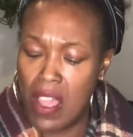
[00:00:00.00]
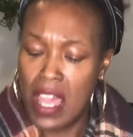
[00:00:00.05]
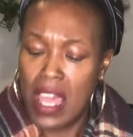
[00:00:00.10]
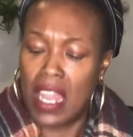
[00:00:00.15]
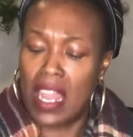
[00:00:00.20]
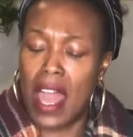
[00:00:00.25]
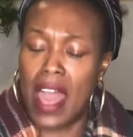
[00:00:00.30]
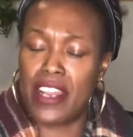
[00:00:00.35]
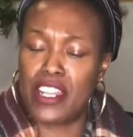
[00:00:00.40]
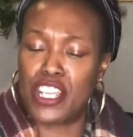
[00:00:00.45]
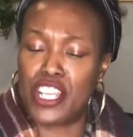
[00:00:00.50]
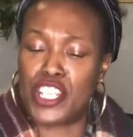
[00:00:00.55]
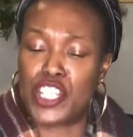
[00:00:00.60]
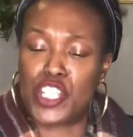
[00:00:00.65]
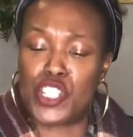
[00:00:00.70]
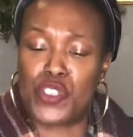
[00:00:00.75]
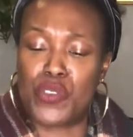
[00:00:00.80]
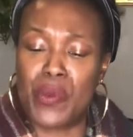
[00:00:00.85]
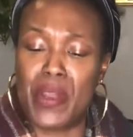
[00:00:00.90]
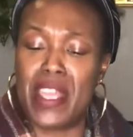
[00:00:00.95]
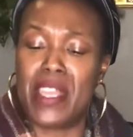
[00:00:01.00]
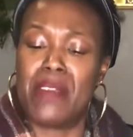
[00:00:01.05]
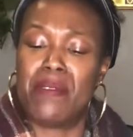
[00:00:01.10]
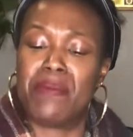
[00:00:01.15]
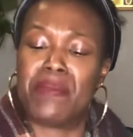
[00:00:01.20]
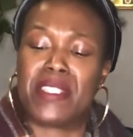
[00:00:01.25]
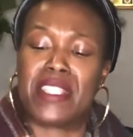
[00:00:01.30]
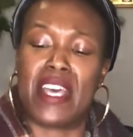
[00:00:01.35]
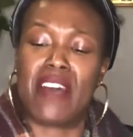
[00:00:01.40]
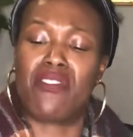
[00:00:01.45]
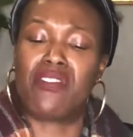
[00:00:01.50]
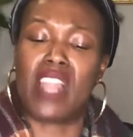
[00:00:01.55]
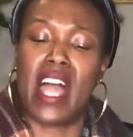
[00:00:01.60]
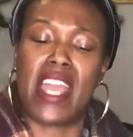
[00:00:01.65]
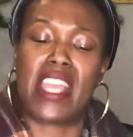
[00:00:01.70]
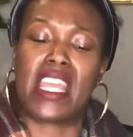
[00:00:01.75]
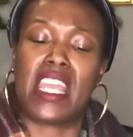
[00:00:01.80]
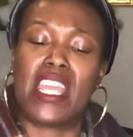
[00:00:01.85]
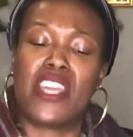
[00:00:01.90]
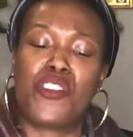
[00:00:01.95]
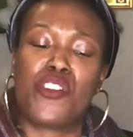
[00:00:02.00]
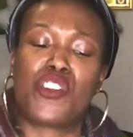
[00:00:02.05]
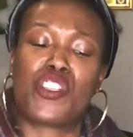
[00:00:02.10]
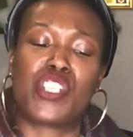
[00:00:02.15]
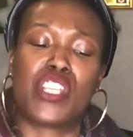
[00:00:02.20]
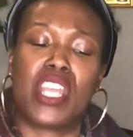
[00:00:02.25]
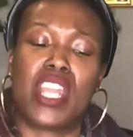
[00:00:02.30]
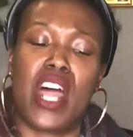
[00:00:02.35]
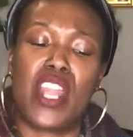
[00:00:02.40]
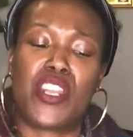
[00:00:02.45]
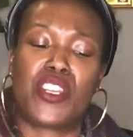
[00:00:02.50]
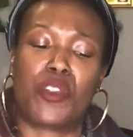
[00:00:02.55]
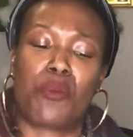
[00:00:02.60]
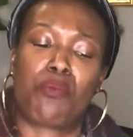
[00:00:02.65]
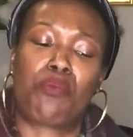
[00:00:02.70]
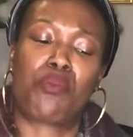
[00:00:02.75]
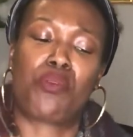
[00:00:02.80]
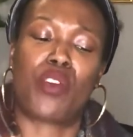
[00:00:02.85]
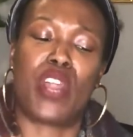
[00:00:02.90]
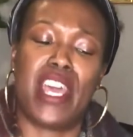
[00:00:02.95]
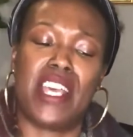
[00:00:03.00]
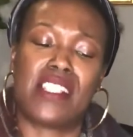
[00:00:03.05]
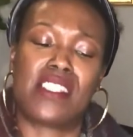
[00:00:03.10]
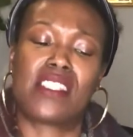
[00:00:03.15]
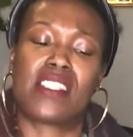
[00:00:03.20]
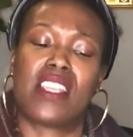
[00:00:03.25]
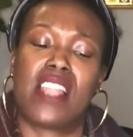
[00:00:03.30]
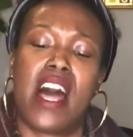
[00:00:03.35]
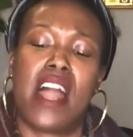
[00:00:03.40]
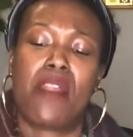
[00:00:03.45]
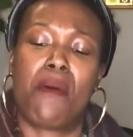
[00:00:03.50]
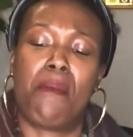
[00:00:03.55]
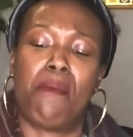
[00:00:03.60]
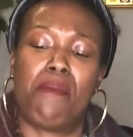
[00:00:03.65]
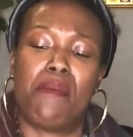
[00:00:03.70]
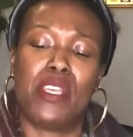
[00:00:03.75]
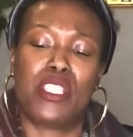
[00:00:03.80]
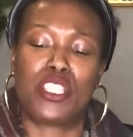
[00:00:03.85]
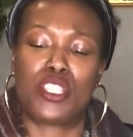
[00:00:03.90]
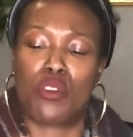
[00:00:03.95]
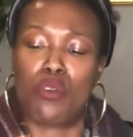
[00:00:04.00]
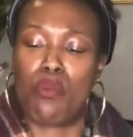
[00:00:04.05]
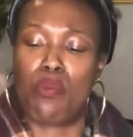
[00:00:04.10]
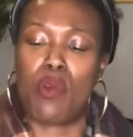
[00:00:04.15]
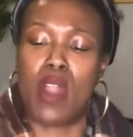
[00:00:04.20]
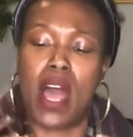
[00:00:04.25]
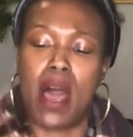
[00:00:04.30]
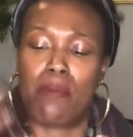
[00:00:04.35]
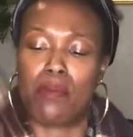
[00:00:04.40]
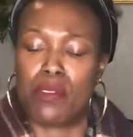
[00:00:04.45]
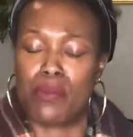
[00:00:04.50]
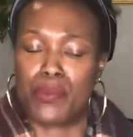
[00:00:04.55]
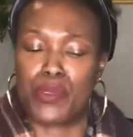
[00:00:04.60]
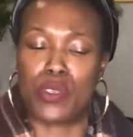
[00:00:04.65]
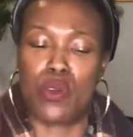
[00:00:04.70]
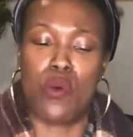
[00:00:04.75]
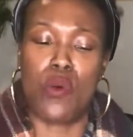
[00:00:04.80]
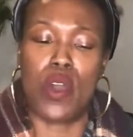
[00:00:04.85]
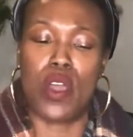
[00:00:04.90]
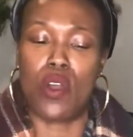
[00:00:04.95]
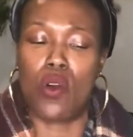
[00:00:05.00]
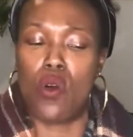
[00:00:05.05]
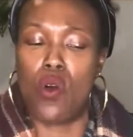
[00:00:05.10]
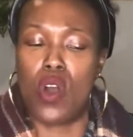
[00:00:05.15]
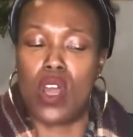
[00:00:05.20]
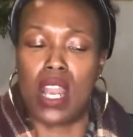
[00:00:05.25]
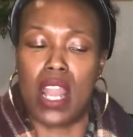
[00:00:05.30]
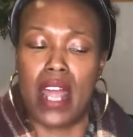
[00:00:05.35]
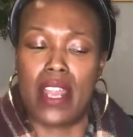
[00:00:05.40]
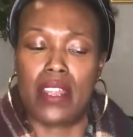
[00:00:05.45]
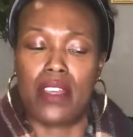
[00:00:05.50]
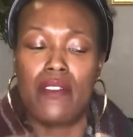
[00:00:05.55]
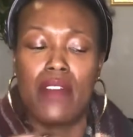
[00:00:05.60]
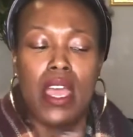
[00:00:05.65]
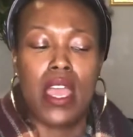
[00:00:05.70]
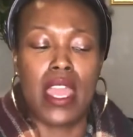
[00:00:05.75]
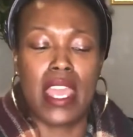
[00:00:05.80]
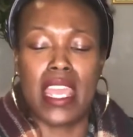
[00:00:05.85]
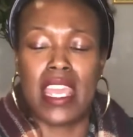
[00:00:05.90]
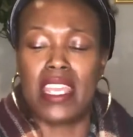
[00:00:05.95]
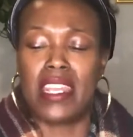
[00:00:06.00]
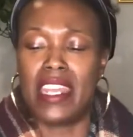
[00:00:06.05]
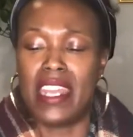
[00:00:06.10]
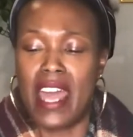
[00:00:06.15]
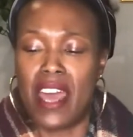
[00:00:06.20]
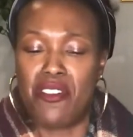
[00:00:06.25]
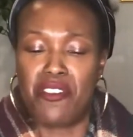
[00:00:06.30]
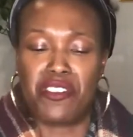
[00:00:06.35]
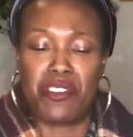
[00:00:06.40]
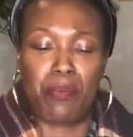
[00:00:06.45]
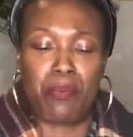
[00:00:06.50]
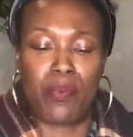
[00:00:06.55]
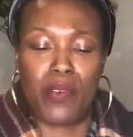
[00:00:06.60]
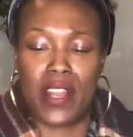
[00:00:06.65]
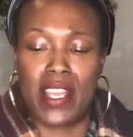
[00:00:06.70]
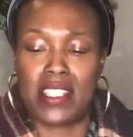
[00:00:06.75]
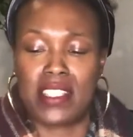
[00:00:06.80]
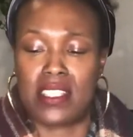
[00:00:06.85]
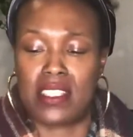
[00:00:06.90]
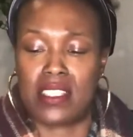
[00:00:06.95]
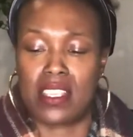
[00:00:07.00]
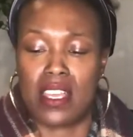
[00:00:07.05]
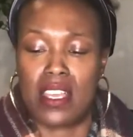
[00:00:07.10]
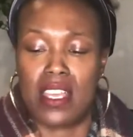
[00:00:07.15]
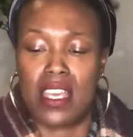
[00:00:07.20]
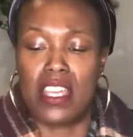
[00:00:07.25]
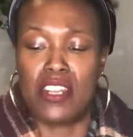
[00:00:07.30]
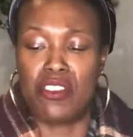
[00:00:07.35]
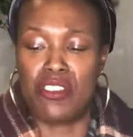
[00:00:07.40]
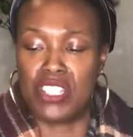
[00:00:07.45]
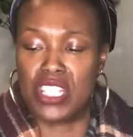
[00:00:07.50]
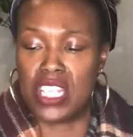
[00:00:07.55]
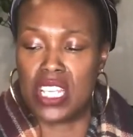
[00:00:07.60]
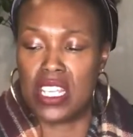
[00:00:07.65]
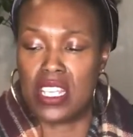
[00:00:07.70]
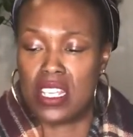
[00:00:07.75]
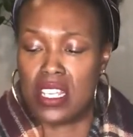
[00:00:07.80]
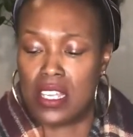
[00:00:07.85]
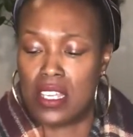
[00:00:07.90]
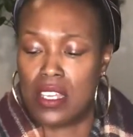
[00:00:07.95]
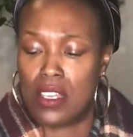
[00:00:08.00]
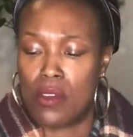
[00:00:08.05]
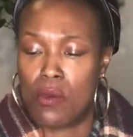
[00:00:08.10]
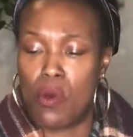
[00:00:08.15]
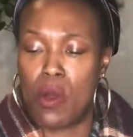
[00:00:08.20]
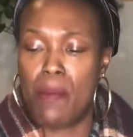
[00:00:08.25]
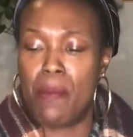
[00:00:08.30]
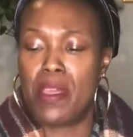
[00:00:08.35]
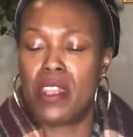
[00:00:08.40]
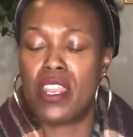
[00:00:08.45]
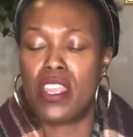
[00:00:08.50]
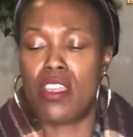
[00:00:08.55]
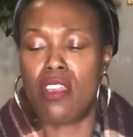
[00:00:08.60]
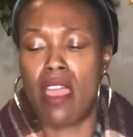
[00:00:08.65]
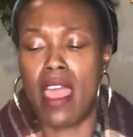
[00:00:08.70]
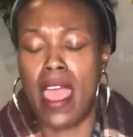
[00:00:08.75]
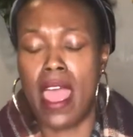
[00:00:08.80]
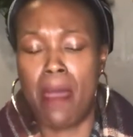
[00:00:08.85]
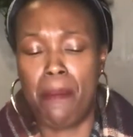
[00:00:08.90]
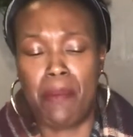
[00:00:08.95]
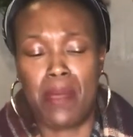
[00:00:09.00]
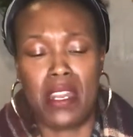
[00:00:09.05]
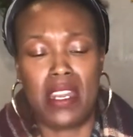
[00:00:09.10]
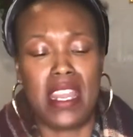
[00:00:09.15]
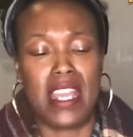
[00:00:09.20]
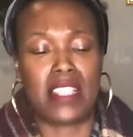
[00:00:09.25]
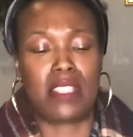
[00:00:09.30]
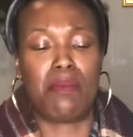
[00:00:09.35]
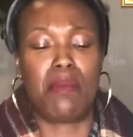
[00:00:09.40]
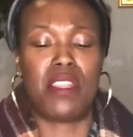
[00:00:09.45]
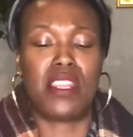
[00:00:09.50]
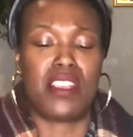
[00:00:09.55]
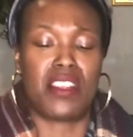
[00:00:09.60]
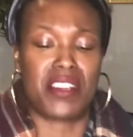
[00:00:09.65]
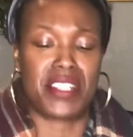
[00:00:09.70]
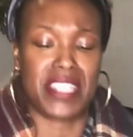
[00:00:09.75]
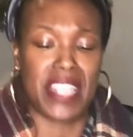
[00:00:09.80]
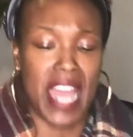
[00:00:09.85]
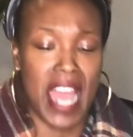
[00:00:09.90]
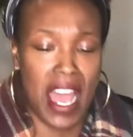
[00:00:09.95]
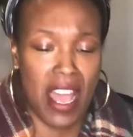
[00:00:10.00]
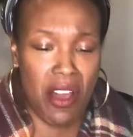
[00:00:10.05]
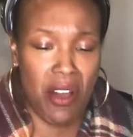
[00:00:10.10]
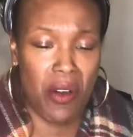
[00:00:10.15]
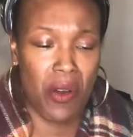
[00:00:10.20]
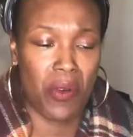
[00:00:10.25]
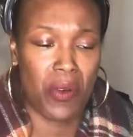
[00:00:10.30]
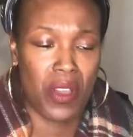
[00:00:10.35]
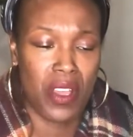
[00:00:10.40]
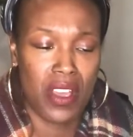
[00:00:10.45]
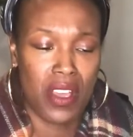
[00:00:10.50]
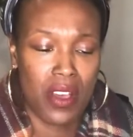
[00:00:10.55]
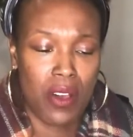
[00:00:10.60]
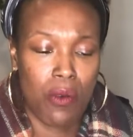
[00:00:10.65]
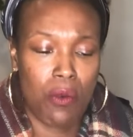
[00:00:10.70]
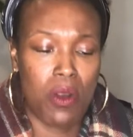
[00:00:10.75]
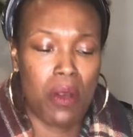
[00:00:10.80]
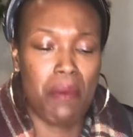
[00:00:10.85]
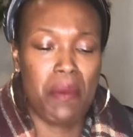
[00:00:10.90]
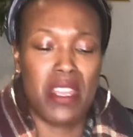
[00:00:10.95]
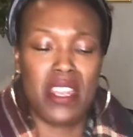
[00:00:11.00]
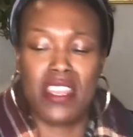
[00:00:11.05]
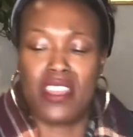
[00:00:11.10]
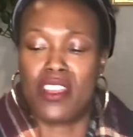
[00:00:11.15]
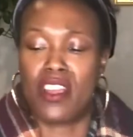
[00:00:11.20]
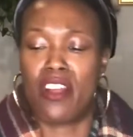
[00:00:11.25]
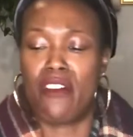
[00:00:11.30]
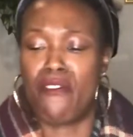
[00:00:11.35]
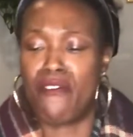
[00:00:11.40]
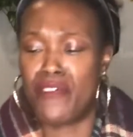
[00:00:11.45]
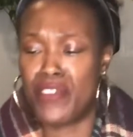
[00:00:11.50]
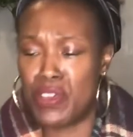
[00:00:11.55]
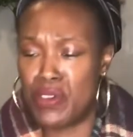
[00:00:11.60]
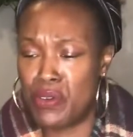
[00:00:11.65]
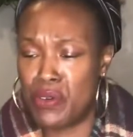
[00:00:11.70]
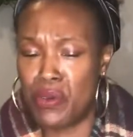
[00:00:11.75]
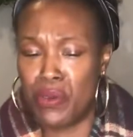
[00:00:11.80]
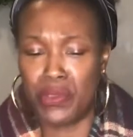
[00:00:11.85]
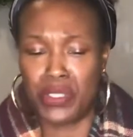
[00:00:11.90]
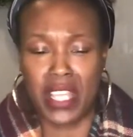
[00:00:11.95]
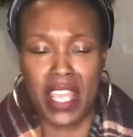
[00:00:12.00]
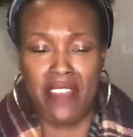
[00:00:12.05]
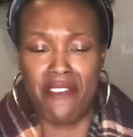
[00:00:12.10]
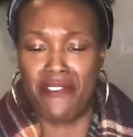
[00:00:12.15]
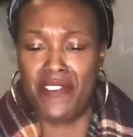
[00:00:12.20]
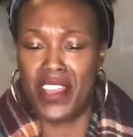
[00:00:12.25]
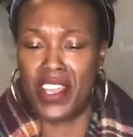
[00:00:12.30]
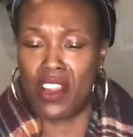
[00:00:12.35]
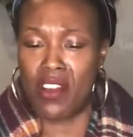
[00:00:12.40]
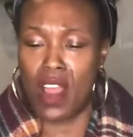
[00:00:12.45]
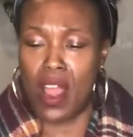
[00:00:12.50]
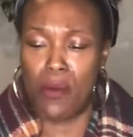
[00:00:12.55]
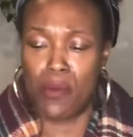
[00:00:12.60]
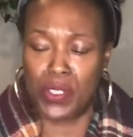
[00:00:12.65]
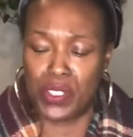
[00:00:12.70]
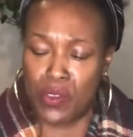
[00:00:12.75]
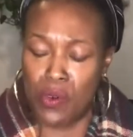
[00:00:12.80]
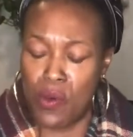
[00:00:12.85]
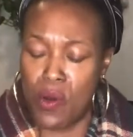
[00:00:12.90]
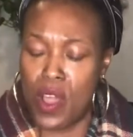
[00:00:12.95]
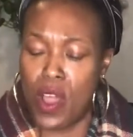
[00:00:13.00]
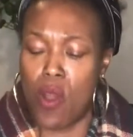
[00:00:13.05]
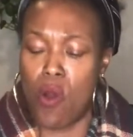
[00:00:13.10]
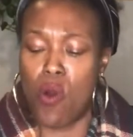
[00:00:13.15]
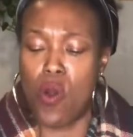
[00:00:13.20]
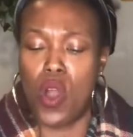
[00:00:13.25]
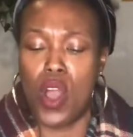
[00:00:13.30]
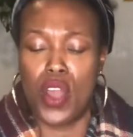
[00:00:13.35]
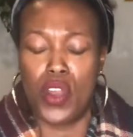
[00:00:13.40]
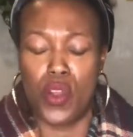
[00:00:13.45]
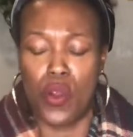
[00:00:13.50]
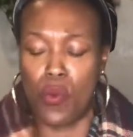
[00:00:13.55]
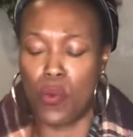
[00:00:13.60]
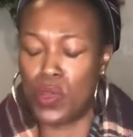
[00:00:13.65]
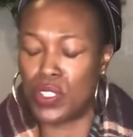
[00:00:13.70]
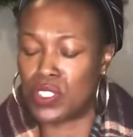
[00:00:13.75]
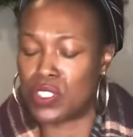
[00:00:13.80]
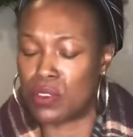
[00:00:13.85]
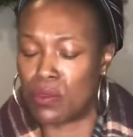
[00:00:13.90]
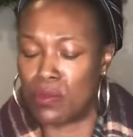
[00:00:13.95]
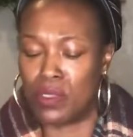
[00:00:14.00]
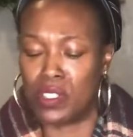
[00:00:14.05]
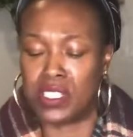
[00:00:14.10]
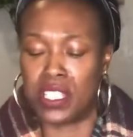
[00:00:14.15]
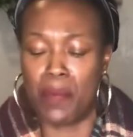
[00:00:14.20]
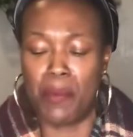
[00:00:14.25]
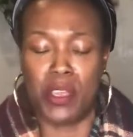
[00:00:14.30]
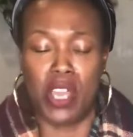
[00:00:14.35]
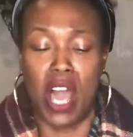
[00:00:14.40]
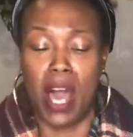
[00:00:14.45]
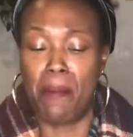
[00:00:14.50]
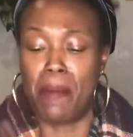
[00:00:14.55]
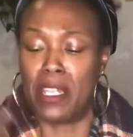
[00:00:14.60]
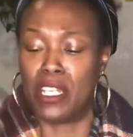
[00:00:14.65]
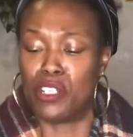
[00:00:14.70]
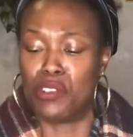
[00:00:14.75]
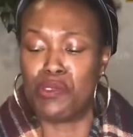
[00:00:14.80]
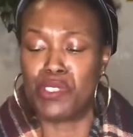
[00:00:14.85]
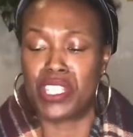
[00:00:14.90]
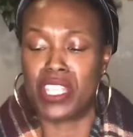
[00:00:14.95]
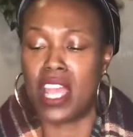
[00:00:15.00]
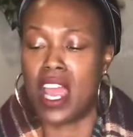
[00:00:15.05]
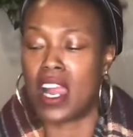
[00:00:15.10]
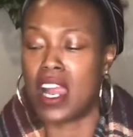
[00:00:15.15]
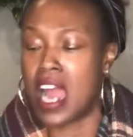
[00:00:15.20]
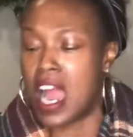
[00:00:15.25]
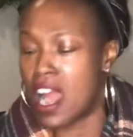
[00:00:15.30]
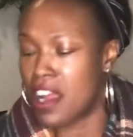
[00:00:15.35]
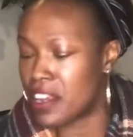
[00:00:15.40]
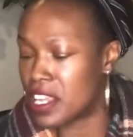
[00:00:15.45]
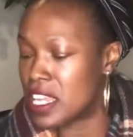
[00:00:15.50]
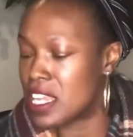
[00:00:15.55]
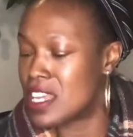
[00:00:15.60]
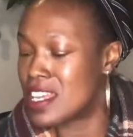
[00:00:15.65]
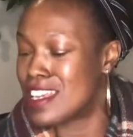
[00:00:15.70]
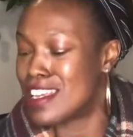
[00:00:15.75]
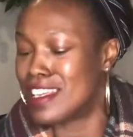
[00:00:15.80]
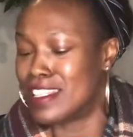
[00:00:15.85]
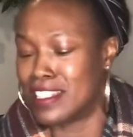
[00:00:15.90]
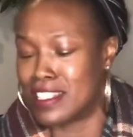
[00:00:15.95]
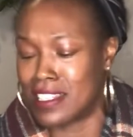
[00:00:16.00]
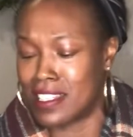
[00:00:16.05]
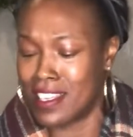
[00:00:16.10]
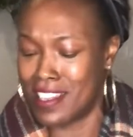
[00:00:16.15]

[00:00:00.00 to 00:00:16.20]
A lot of extreme death-like energy, a lot of depressed, a lot of mental problems going on, a lot of in and out of depressed energy. One minute you're happy, next minute you're down. One minute you're confused, can't figure out what's going on, or what's. Some of y'all have been losing your car keys.